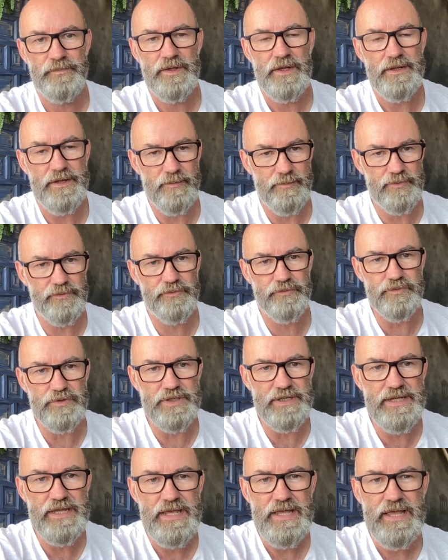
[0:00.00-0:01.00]
Number
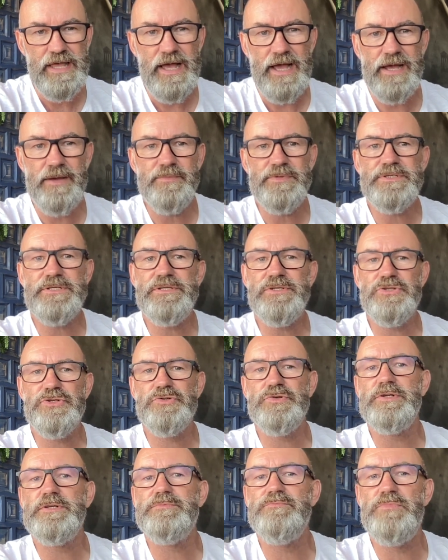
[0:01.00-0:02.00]
3, Amazon's
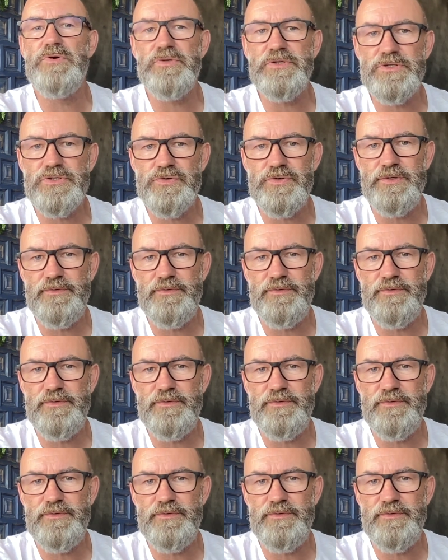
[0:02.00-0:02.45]
strict monitoring